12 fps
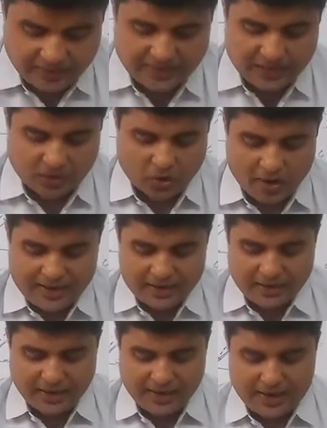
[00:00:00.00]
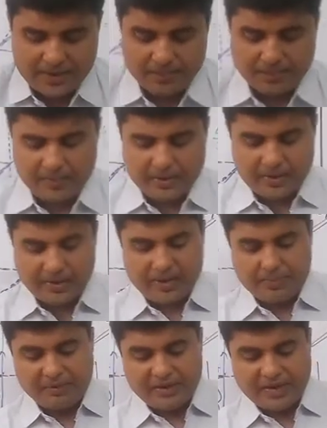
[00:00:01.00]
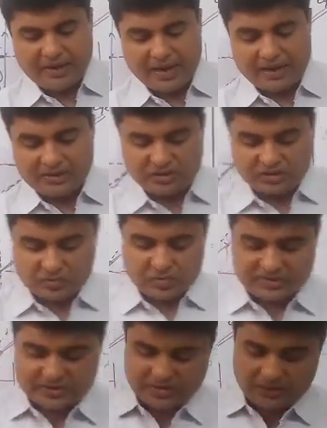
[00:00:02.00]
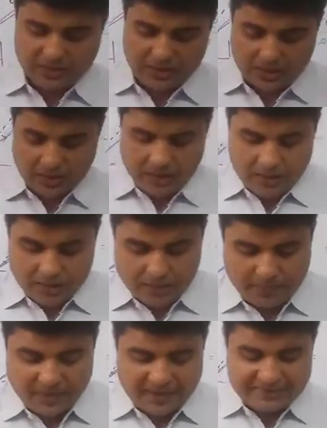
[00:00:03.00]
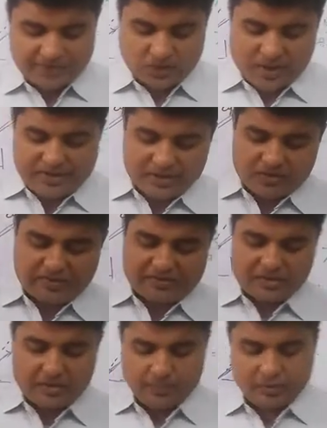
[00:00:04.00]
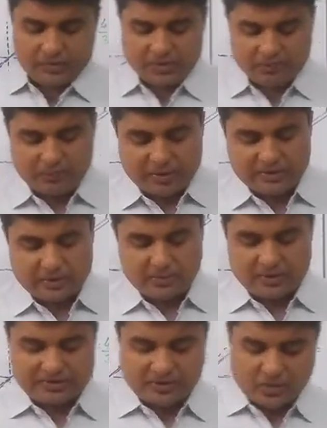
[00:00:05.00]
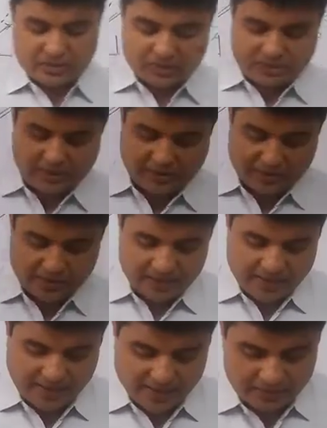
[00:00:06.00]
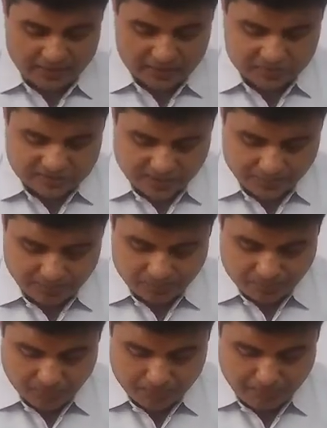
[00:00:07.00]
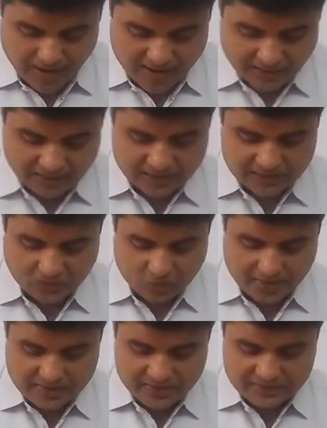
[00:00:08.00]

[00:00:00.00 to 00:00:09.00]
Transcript: Take a coin and an empty glass vessel. Place the coin in the vessel, put the vessel on the table and step back till the coin